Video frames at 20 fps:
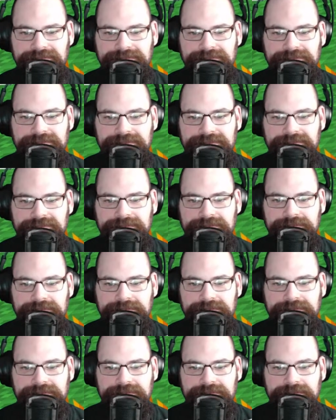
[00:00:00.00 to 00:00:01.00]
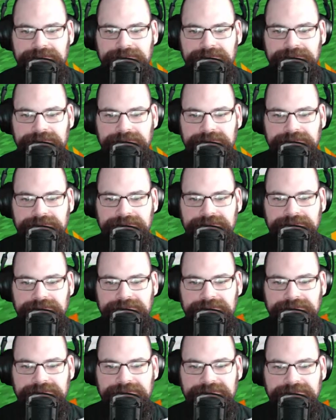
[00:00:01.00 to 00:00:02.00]

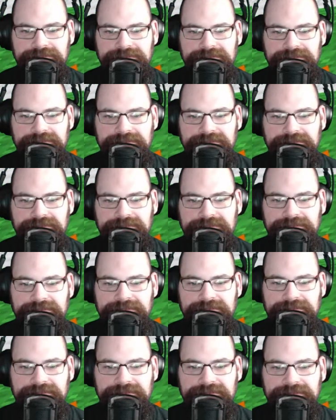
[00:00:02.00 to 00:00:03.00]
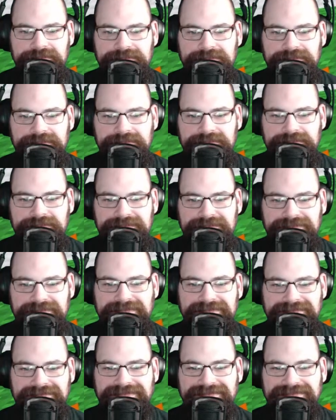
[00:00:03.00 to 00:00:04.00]

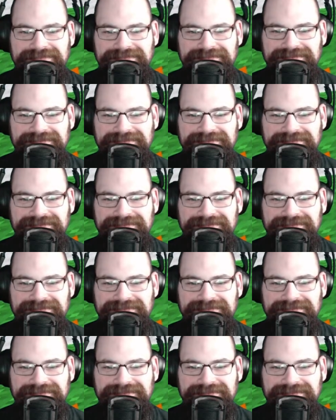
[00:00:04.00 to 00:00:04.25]
The person shown says nothing.